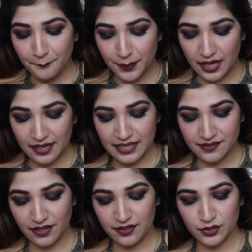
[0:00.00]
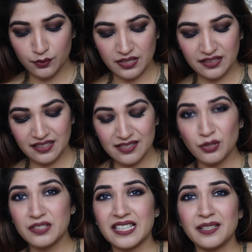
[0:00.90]
But as far as using this
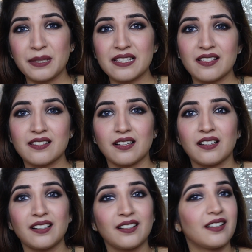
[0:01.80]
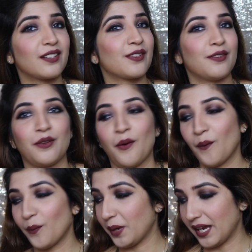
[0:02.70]
on a daily basis,
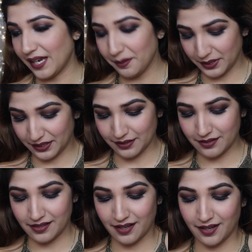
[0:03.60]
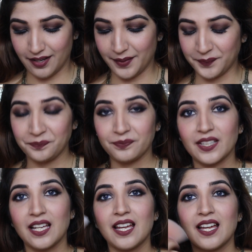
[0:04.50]
no way, because
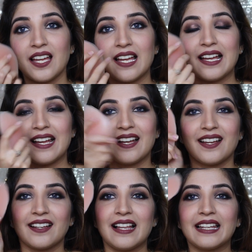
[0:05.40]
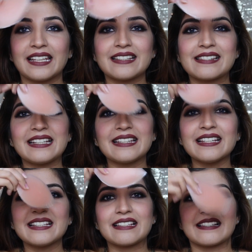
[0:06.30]
like, see
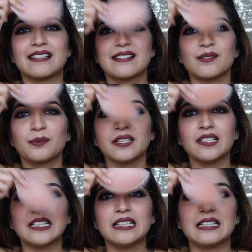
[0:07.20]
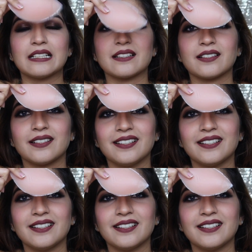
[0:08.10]
this is weird.